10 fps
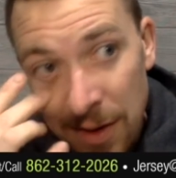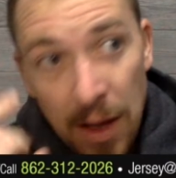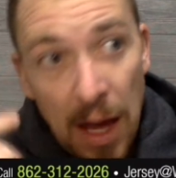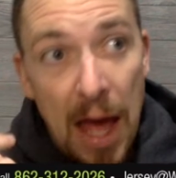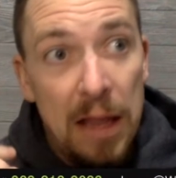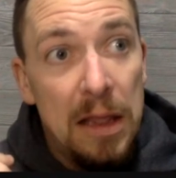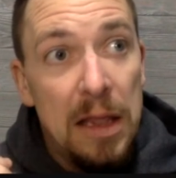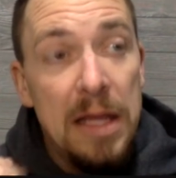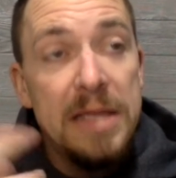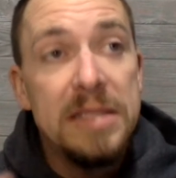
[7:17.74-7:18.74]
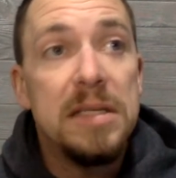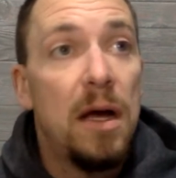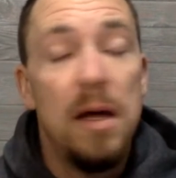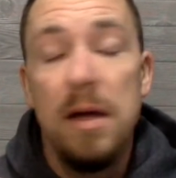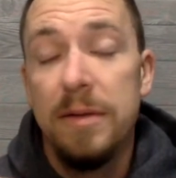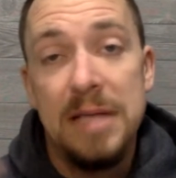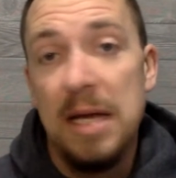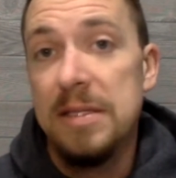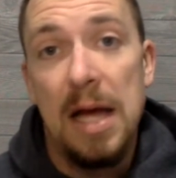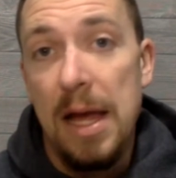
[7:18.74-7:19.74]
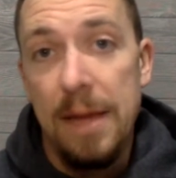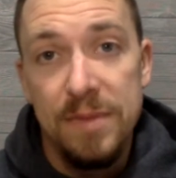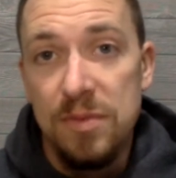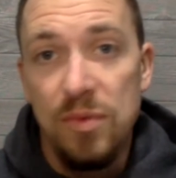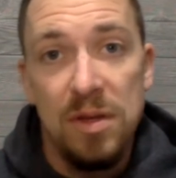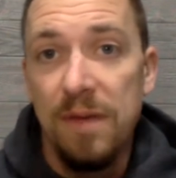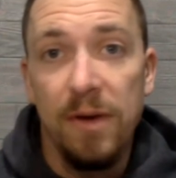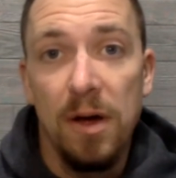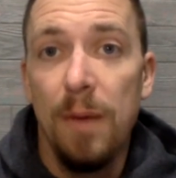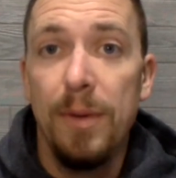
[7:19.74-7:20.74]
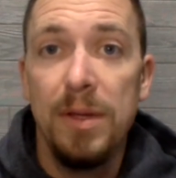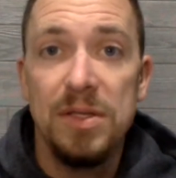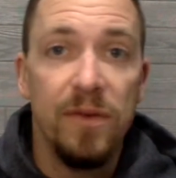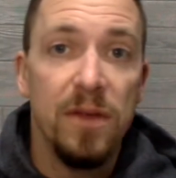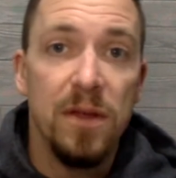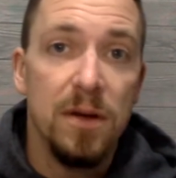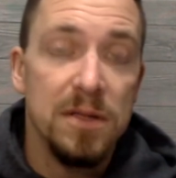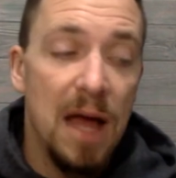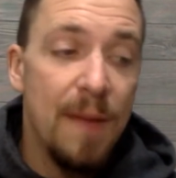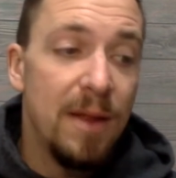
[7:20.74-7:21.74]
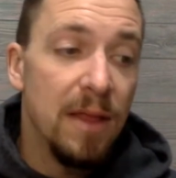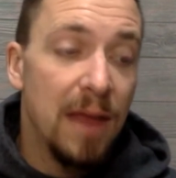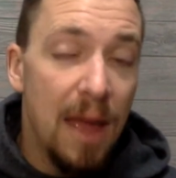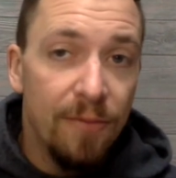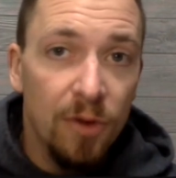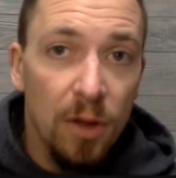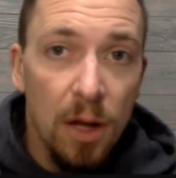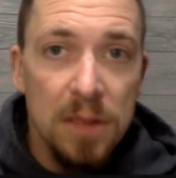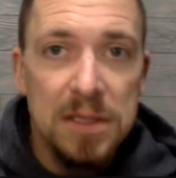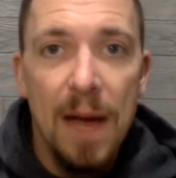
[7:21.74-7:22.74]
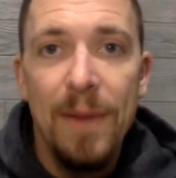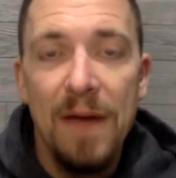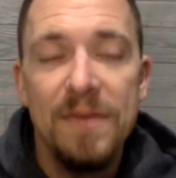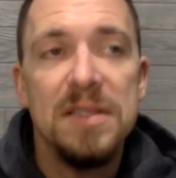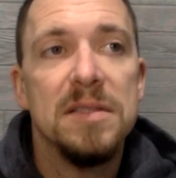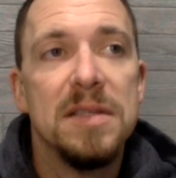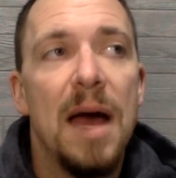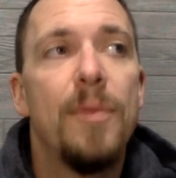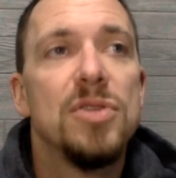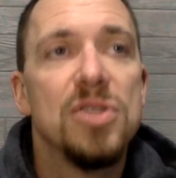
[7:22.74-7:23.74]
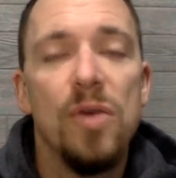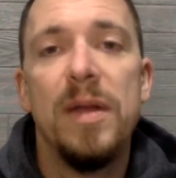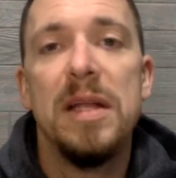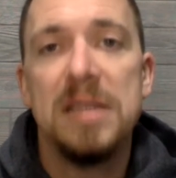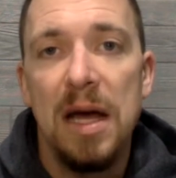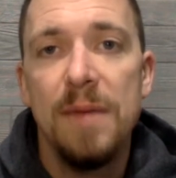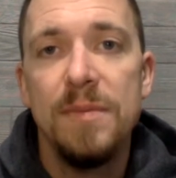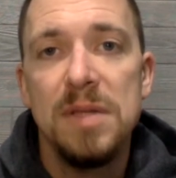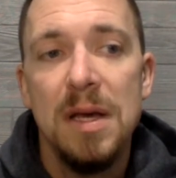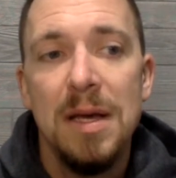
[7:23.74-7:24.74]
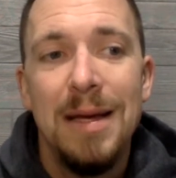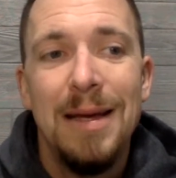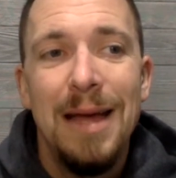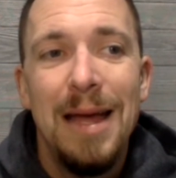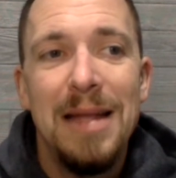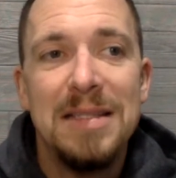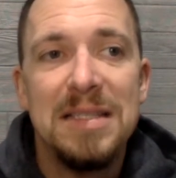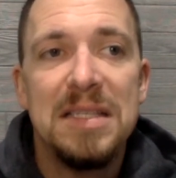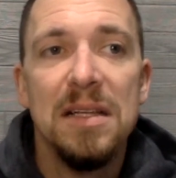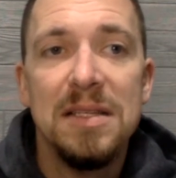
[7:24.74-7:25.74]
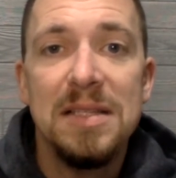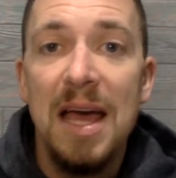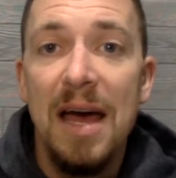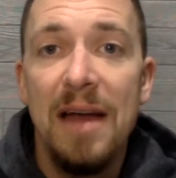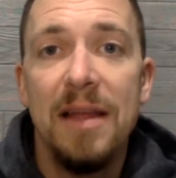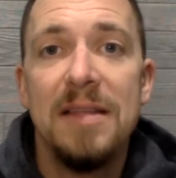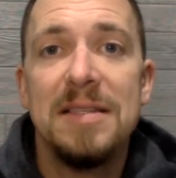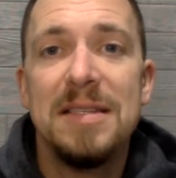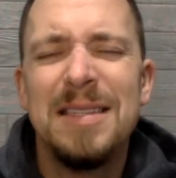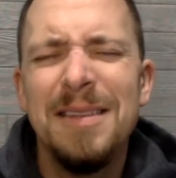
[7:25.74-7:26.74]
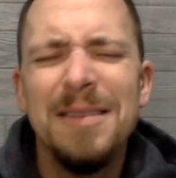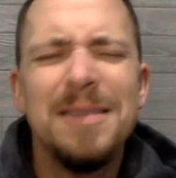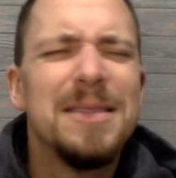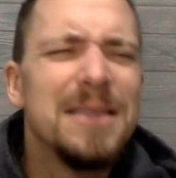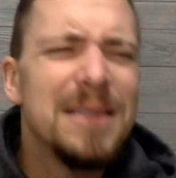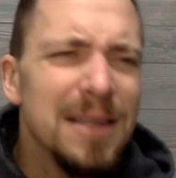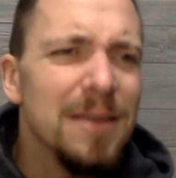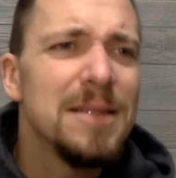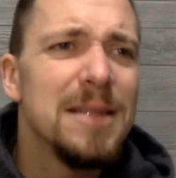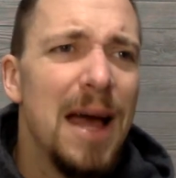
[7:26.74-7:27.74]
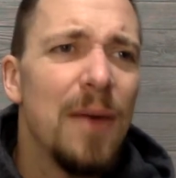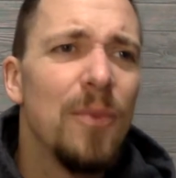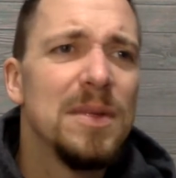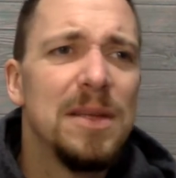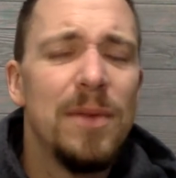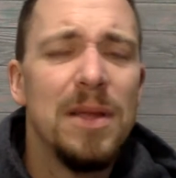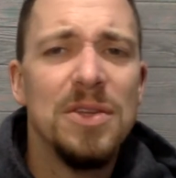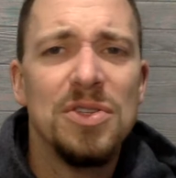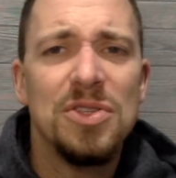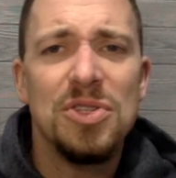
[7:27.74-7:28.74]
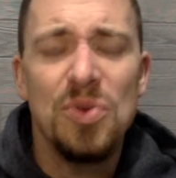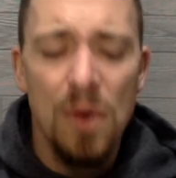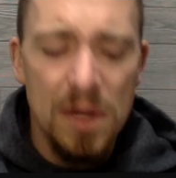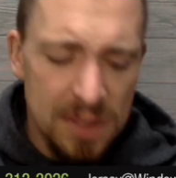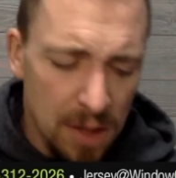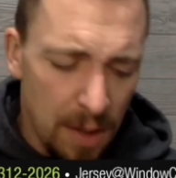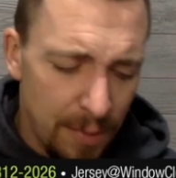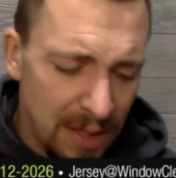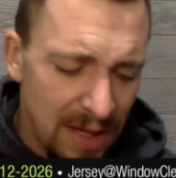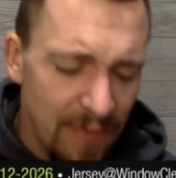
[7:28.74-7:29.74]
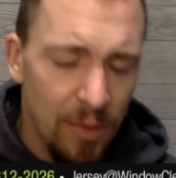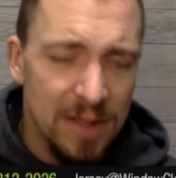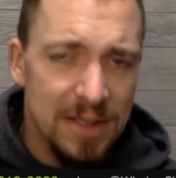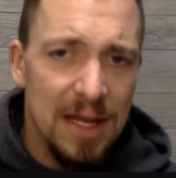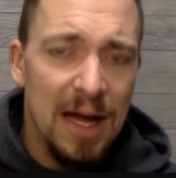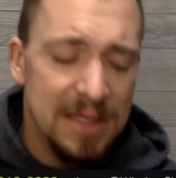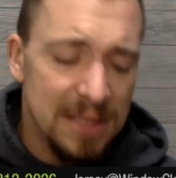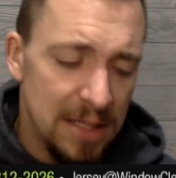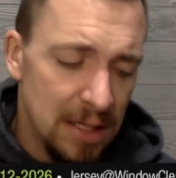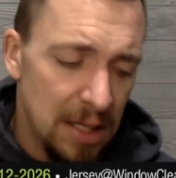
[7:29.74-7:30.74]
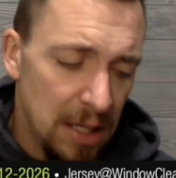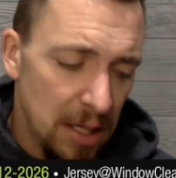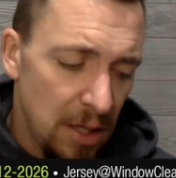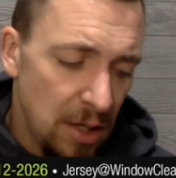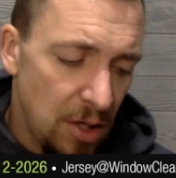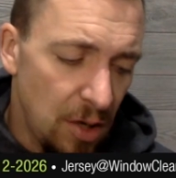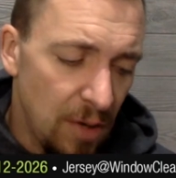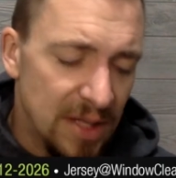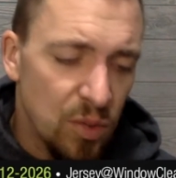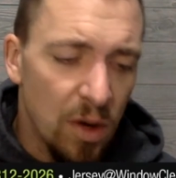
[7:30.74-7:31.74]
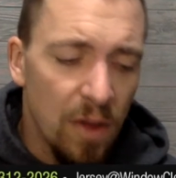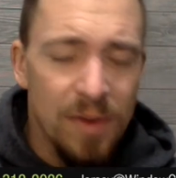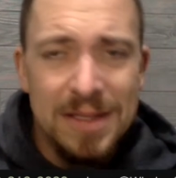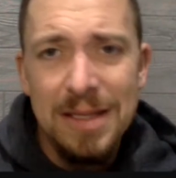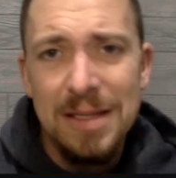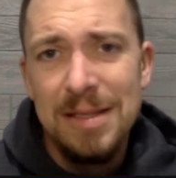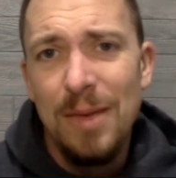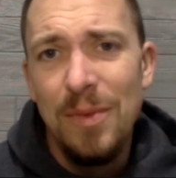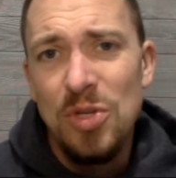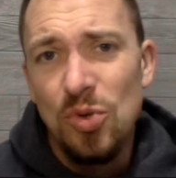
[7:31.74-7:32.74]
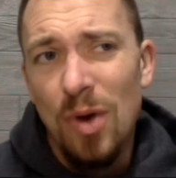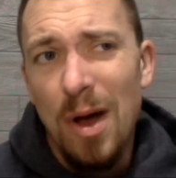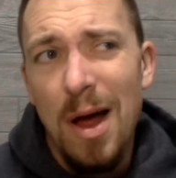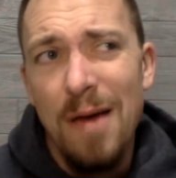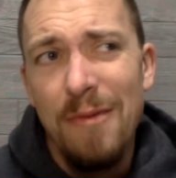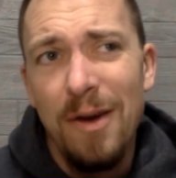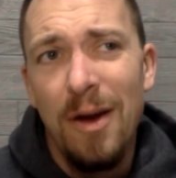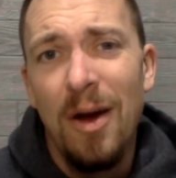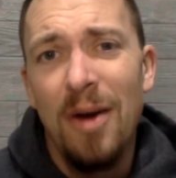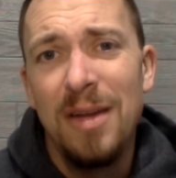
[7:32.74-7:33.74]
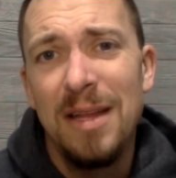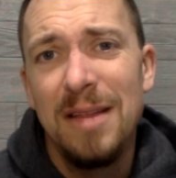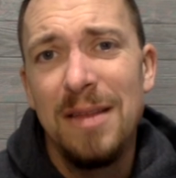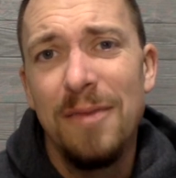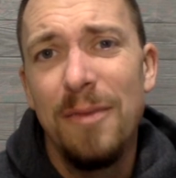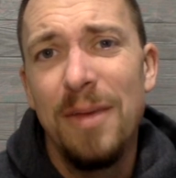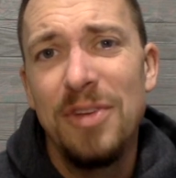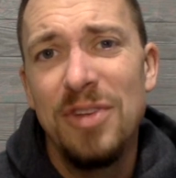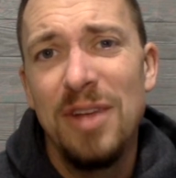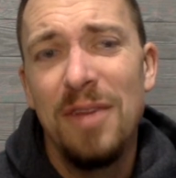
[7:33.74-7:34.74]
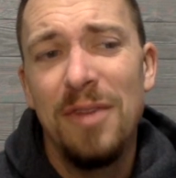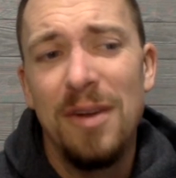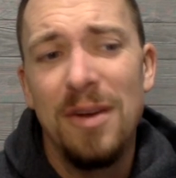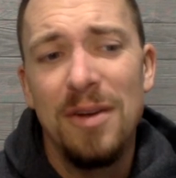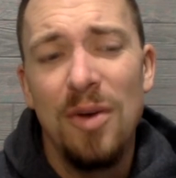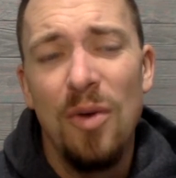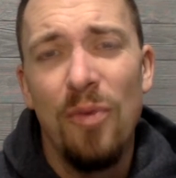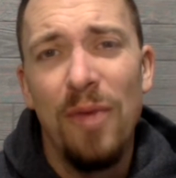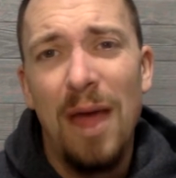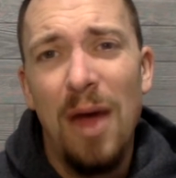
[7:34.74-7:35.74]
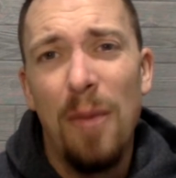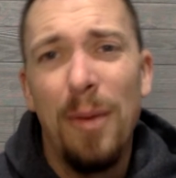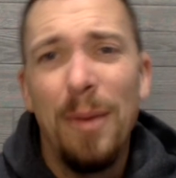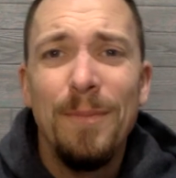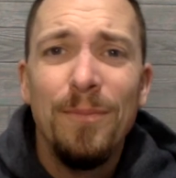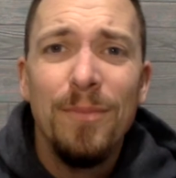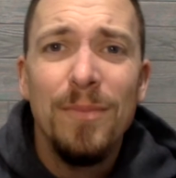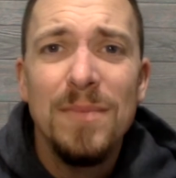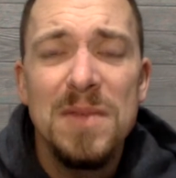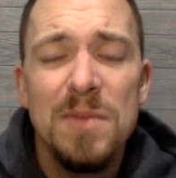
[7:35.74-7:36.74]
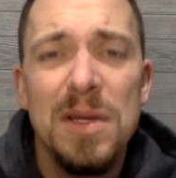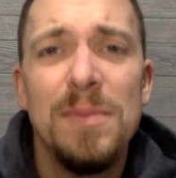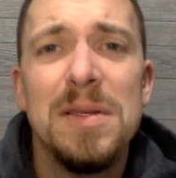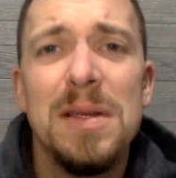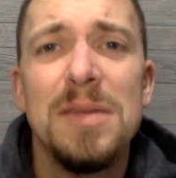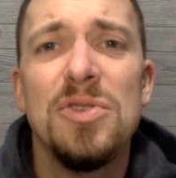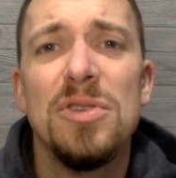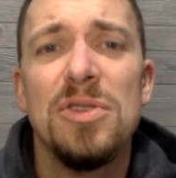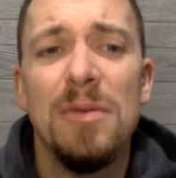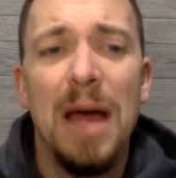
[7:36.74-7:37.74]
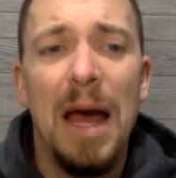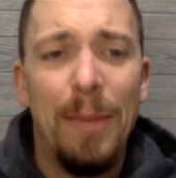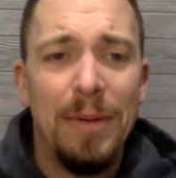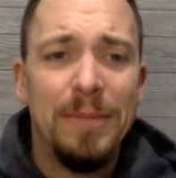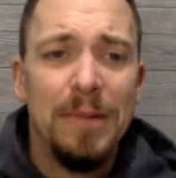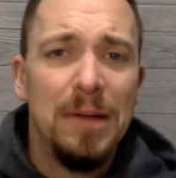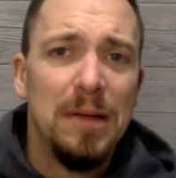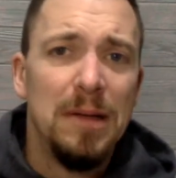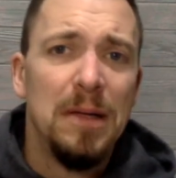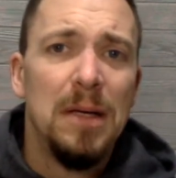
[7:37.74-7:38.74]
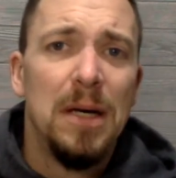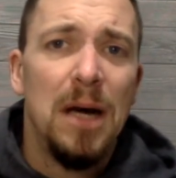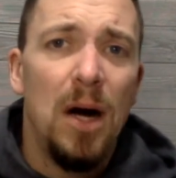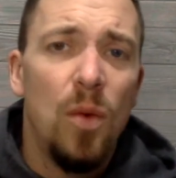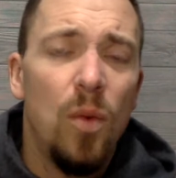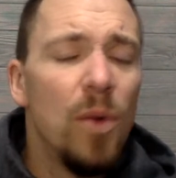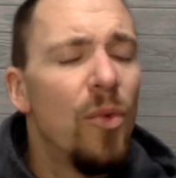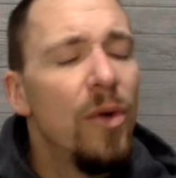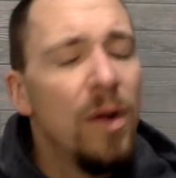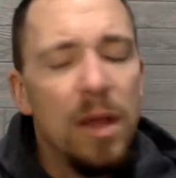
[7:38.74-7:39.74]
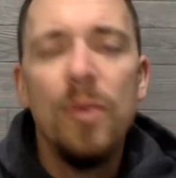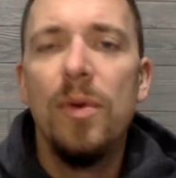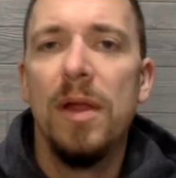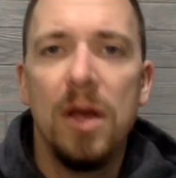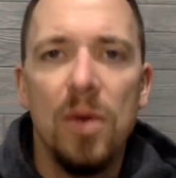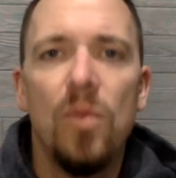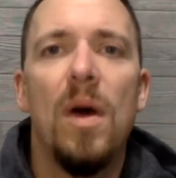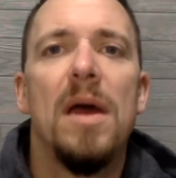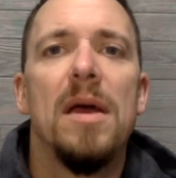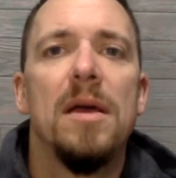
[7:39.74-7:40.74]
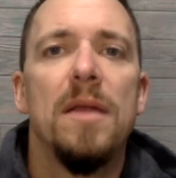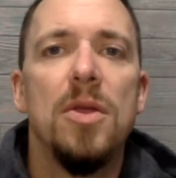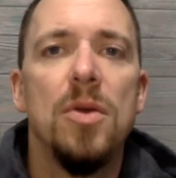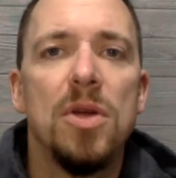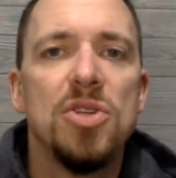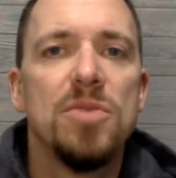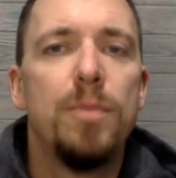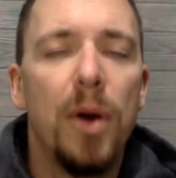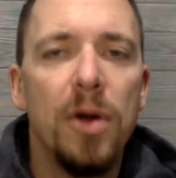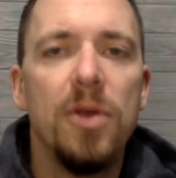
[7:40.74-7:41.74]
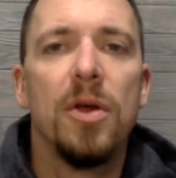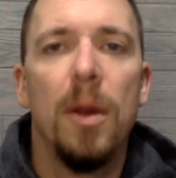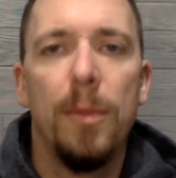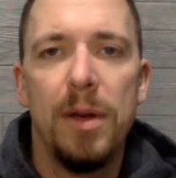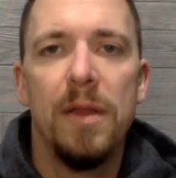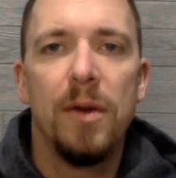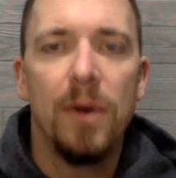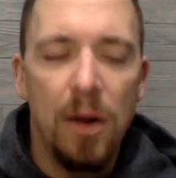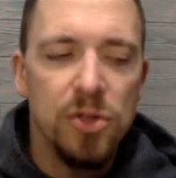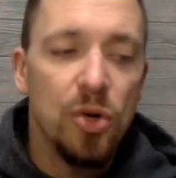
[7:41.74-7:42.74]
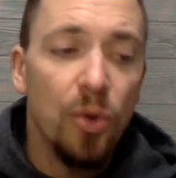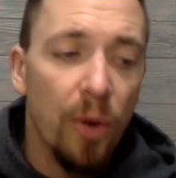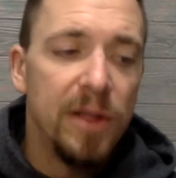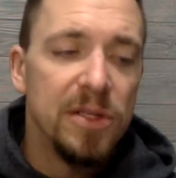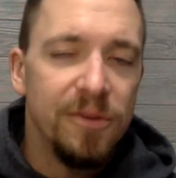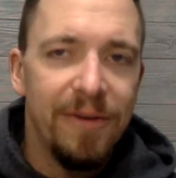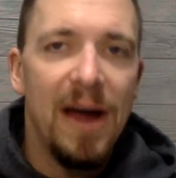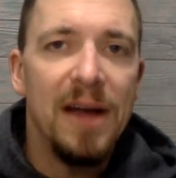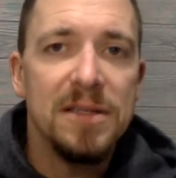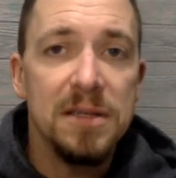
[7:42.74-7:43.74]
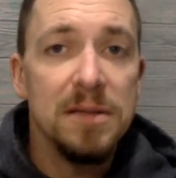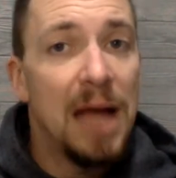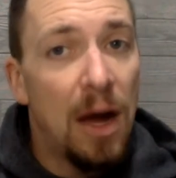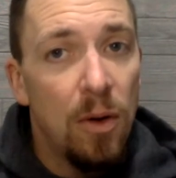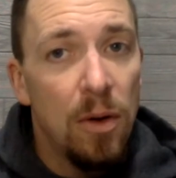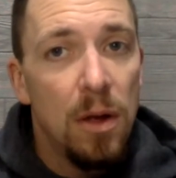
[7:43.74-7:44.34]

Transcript: at least uh, ten times with different companies over the years. Now, I've been in the game for a long time, but I've seen this happen so many times. And it's still sad. It's still, still sad when somebody just destroys their company, even when it's an accident. You know, it's one of those things that we try very hard to get the information out there and hopefully help, but sometimes things just don't happen. Uh, one really, really good way that you can just burn your company to the ground is growing too fast. Now,